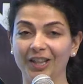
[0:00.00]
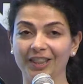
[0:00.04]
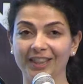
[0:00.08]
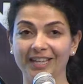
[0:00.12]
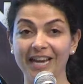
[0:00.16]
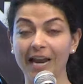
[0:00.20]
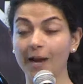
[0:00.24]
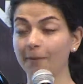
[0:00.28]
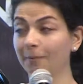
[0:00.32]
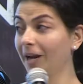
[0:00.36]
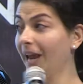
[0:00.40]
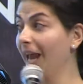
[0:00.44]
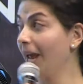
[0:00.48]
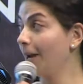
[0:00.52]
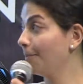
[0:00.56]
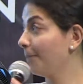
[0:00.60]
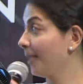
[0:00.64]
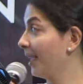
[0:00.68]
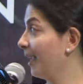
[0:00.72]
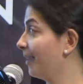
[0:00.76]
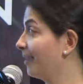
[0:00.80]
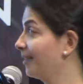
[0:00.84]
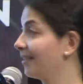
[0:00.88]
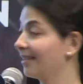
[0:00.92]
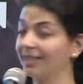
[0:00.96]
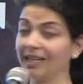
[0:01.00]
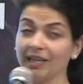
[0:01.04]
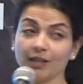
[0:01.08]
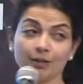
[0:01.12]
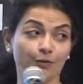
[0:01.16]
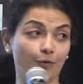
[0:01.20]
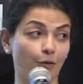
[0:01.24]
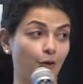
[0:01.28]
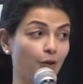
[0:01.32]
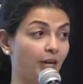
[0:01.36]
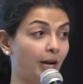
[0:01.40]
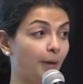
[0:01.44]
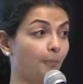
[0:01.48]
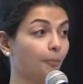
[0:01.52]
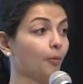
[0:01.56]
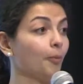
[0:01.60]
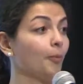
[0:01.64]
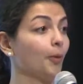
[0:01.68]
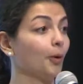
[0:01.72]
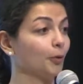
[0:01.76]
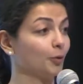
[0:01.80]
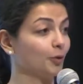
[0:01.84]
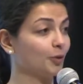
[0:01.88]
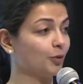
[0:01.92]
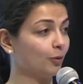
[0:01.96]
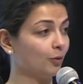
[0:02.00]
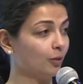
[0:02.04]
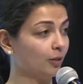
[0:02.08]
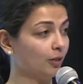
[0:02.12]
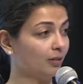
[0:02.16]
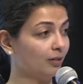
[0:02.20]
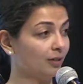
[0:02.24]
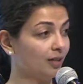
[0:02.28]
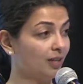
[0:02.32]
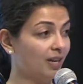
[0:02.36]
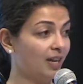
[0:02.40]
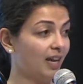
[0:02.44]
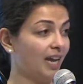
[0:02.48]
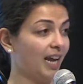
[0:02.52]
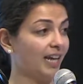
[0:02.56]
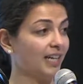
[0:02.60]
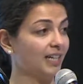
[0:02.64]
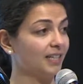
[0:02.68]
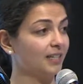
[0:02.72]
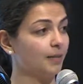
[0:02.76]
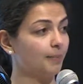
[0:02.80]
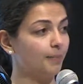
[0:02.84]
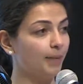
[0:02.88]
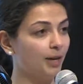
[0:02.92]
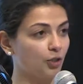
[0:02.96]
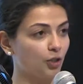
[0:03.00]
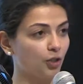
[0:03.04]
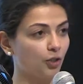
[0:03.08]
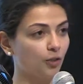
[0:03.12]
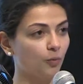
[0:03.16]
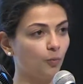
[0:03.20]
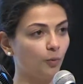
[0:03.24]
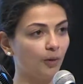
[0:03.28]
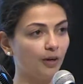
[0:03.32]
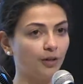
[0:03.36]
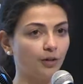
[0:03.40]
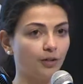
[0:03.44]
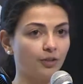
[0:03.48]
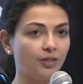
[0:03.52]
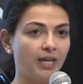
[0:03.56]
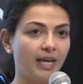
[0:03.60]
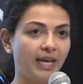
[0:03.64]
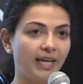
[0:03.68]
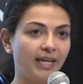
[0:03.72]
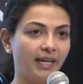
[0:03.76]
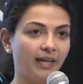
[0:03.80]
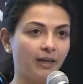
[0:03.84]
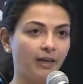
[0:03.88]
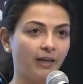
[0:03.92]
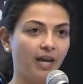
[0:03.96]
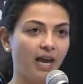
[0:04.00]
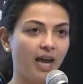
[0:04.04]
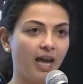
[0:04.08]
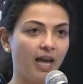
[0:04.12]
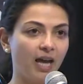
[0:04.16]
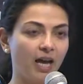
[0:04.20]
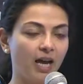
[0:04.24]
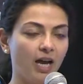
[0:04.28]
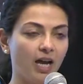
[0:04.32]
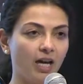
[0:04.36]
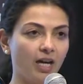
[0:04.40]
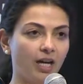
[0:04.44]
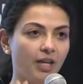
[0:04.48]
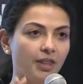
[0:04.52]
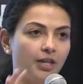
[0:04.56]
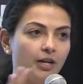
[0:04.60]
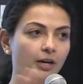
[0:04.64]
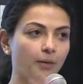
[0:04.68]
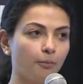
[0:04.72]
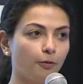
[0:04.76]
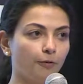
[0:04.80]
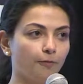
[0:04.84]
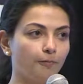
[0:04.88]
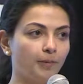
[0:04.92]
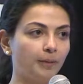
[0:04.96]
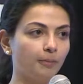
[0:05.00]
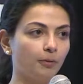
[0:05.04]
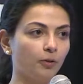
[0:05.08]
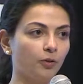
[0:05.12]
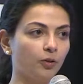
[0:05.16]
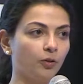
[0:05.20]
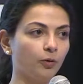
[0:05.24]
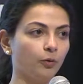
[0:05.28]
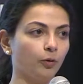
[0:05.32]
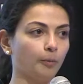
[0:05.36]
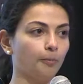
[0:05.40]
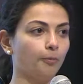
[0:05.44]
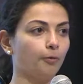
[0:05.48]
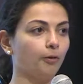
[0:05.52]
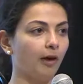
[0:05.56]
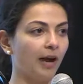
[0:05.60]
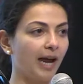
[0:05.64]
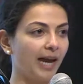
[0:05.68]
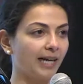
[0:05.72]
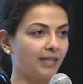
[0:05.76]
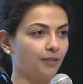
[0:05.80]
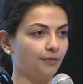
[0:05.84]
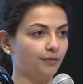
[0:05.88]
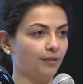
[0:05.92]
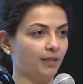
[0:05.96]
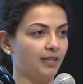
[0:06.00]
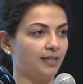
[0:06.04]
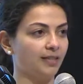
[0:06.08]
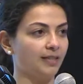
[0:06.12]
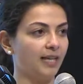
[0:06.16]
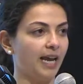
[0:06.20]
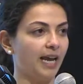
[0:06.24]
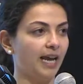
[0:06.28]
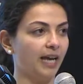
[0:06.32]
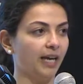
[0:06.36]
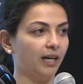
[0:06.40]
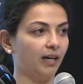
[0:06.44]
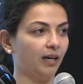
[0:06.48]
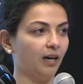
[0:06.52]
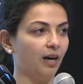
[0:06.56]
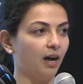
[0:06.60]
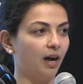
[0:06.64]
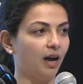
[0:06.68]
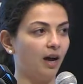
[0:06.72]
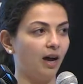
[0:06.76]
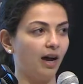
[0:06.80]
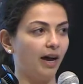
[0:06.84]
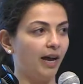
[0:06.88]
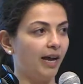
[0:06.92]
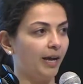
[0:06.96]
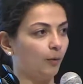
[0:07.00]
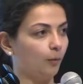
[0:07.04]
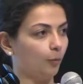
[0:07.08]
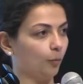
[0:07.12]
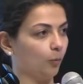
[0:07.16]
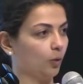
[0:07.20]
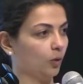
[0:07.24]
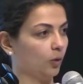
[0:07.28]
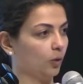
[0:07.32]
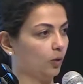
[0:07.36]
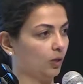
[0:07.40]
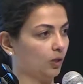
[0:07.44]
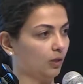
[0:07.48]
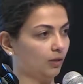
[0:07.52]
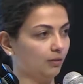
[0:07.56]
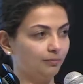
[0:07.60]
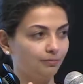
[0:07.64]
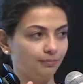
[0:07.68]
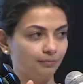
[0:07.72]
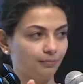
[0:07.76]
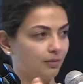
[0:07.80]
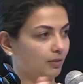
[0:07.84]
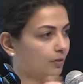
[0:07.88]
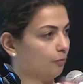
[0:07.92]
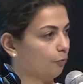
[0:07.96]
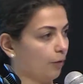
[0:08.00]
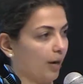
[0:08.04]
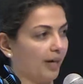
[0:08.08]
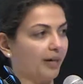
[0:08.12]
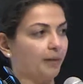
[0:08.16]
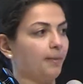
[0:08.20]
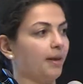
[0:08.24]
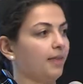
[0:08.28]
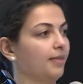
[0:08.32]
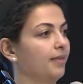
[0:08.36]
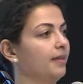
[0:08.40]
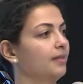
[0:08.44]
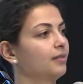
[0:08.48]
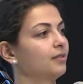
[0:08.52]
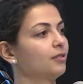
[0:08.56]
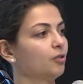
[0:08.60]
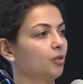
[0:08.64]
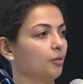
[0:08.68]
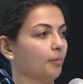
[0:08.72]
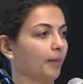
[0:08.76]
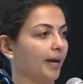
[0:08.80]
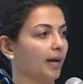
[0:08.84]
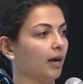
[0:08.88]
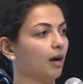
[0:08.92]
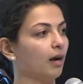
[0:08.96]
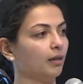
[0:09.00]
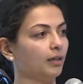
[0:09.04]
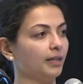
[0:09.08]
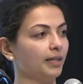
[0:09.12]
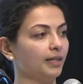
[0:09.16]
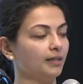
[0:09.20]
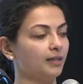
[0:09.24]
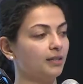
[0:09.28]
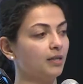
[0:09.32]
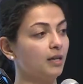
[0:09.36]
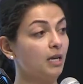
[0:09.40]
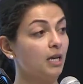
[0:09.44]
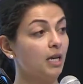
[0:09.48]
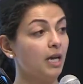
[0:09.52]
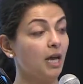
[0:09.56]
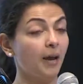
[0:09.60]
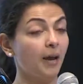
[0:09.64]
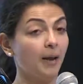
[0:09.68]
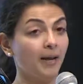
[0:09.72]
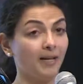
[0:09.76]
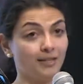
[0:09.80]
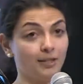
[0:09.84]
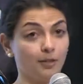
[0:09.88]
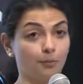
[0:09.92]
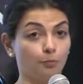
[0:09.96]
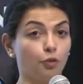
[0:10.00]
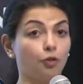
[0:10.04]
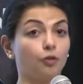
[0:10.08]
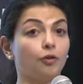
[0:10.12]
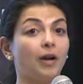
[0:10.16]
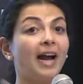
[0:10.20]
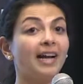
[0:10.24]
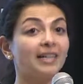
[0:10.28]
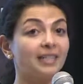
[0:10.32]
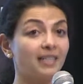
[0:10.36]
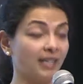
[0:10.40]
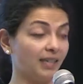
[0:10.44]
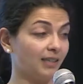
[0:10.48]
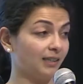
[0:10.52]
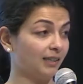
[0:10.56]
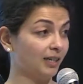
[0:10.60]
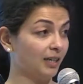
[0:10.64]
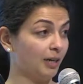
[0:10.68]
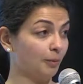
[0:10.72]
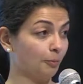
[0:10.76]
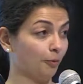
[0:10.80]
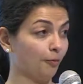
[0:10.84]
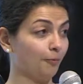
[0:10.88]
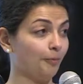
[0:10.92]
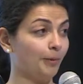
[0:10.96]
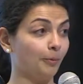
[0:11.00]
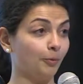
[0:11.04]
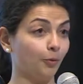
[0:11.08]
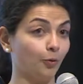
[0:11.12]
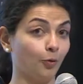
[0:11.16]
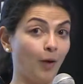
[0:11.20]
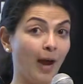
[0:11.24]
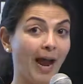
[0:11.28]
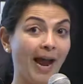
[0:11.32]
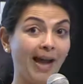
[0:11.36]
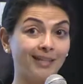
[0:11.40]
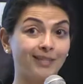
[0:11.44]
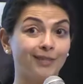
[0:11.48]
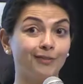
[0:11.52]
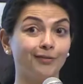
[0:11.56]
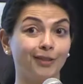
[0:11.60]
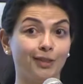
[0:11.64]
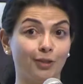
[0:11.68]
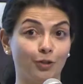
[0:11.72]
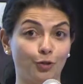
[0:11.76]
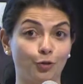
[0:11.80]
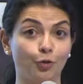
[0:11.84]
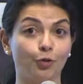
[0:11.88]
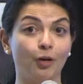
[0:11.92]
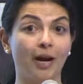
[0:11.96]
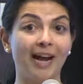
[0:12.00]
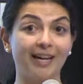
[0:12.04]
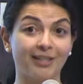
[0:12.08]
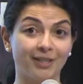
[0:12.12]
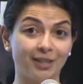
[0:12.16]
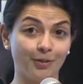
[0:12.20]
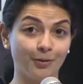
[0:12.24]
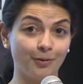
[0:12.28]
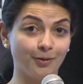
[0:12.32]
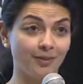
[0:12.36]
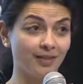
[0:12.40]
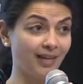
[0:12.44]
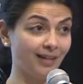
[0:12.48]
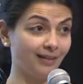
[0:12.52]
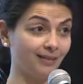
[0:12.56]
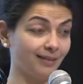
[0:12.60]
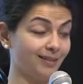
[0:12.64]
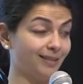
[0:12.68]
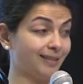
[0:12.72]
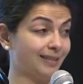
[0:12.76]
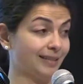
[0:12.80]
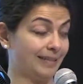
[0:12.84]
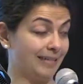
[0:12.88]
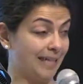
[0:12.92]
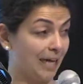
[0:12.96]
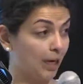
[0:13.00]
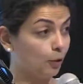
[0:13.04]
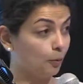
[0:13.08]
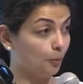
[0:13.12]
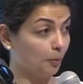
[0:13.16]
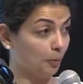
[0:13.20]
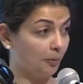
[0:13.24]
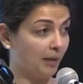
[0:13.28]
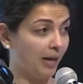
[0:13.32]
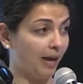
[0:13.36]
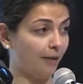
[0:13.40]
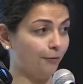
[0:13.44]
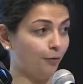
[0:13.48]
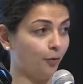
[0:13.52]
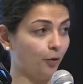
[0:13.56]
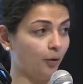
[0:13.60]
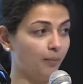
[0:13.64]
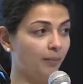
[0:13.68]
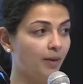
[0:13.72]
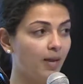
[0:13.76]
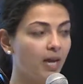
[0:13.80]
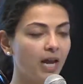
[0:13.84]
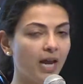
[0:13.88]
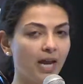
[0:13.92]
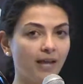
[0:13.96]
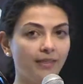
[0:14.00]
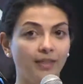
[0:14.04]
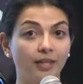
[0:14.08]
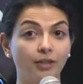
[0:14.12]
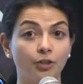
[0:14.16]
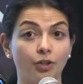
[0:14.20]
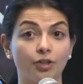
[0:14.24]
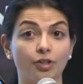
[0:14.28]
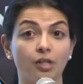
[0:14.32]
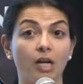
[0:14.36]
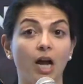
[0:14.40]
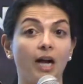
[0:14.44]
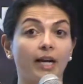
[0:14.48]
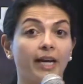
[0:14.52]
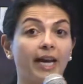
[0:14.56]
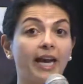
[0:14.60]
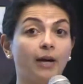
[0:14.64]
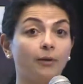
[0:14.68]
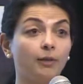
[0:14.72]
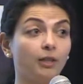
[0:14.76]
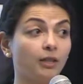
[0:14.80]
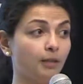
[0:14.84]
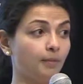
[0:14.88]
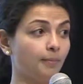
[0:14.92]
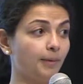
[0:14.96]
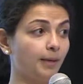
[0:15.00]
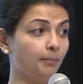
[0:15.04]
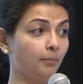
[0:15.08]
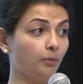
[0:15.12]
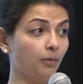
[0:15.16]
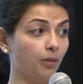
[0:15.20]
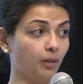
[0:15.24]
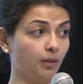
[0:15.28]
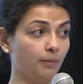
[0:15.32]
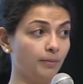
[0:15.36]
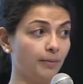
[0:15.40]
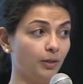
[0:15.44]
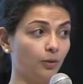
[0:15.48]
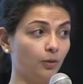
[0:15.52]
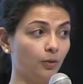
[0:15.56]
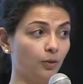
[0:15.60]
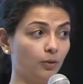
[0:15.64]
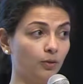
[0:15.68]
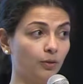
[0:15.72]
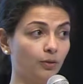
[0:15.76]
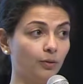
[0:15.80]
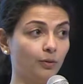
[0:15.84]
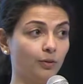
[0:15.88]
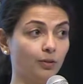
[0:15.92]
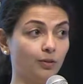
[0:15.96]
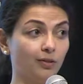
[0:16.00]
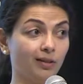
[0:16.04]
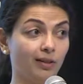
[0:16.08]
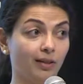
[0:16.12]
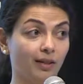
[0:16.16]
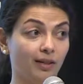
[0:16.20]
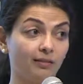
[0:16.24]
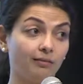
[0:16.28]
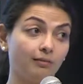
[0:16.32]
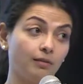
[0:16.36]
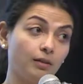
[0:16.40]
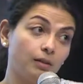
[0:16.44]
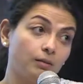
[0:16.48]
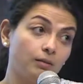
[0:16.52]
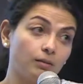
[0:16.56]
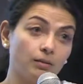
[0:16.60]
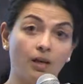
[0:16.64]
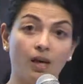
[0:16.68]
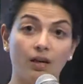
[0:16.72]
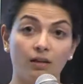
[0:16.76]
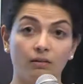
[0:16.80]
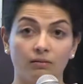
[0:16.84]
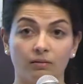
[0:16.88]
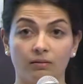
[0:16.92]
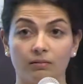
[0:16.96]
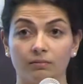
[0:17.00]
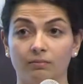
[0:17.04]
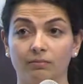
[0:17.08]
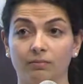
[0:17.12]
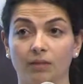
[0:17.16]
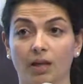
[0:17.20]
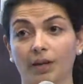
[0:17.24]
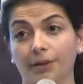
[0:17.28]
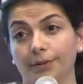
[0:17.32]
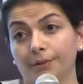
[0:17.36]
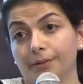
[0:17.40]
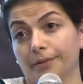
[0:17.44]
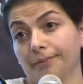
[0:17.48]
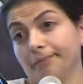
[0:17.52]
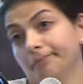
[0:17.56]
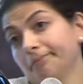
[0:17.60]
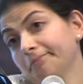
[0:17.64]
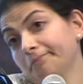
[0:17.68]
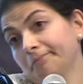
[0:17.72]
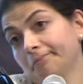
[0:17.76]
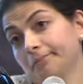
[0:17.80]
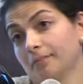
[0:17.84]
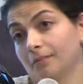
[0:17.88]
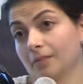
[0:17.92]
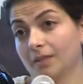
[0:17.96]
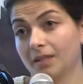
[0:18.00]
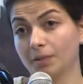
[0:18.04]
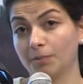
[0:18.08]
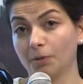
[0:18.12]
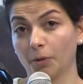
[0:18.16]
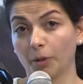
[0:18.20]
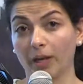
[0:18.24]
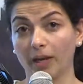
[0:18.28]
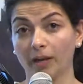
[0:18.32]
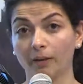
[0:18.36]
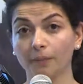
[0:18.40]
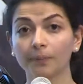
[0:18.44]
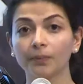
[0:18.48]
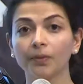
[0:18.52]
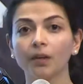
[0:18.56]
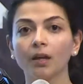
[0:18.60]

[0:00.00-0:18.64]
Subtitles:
NPS stands for Net Promoter Score, and it's a measure where you're taking the number of people who are proactively saying, I will recommend this to my colleagues, subtracting the number of people who actively detract you, saying this is a terrible platform, and then just not counting the people in the middle who are like, yeah, I use it, seems okay.